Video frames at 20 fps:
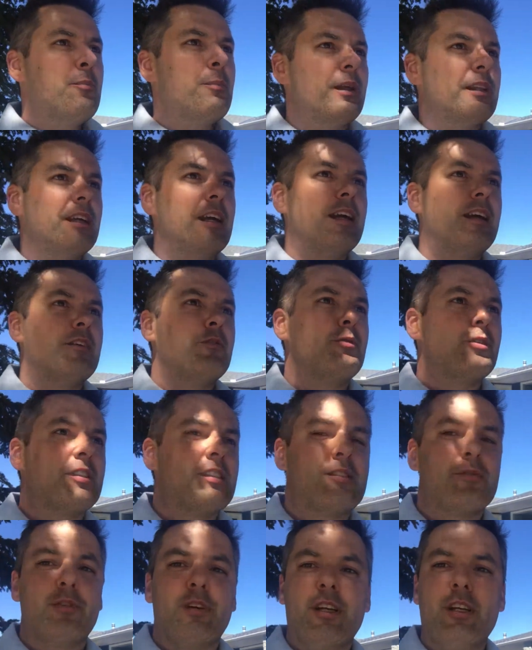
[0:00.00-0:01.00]
But
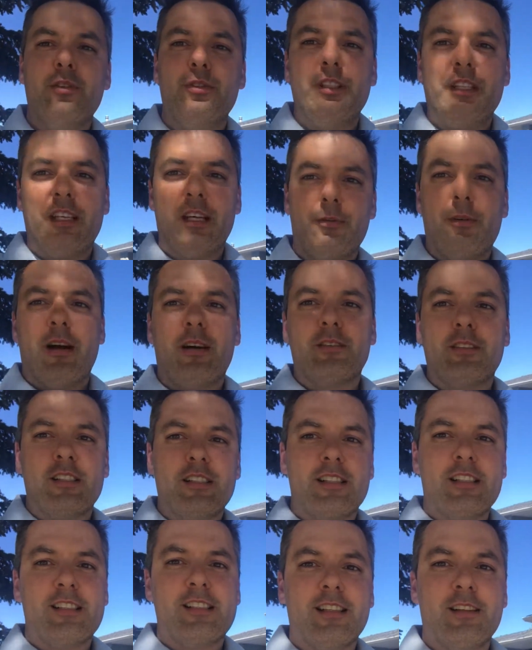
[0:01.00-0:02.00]
what's very unique about
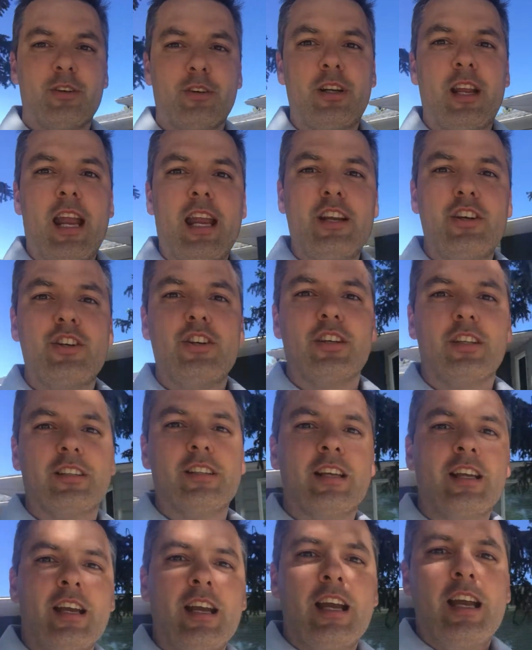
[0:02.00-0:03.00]
this is the
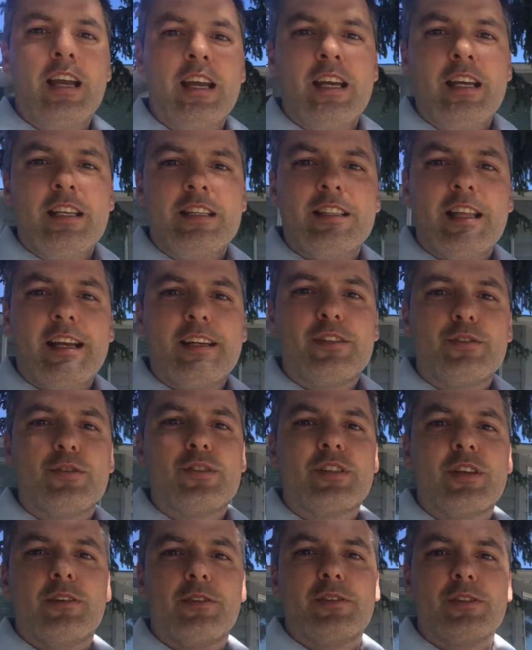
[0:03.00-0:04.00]
location. Next to
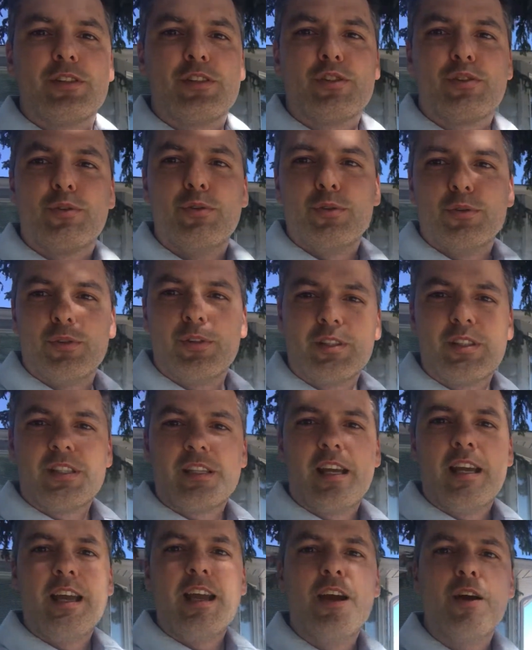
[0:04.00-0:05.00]
several
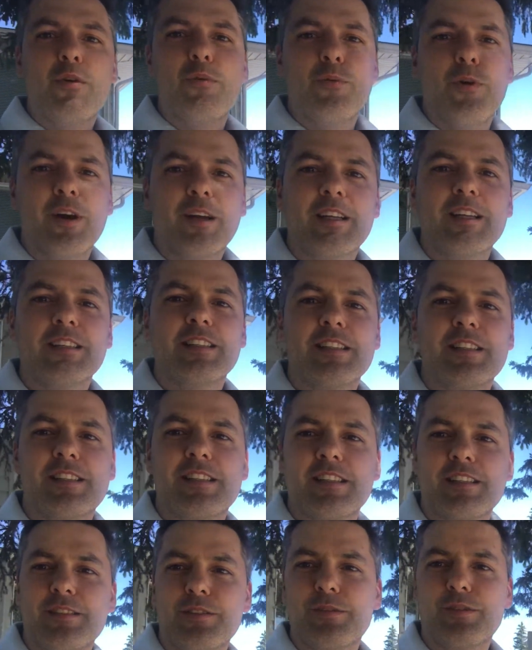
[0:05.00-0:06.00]
schools, walking
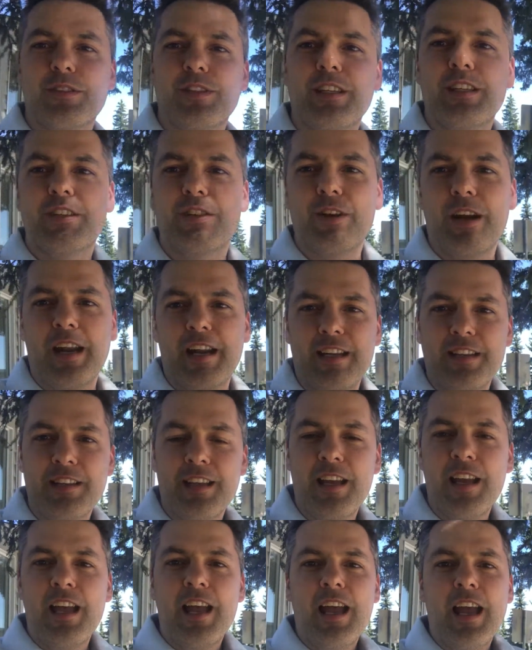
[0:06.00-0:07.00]
distance to C-train,
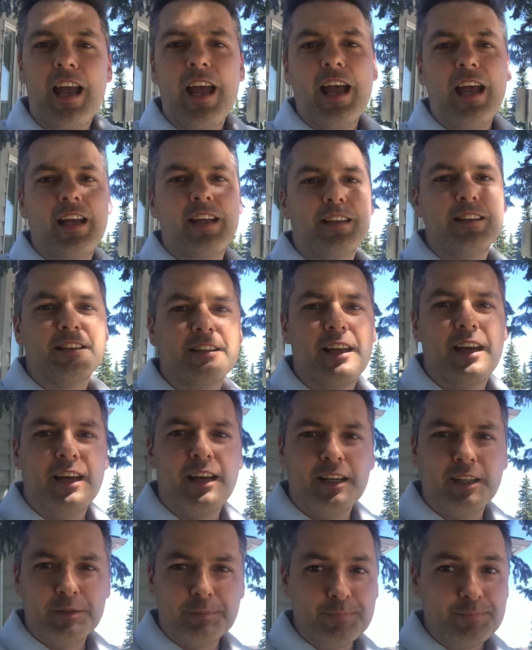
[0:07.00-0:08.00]
and
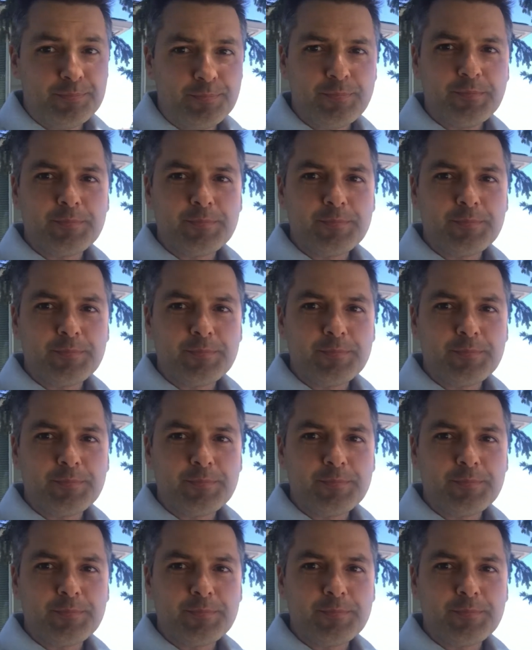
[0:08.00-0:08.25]
the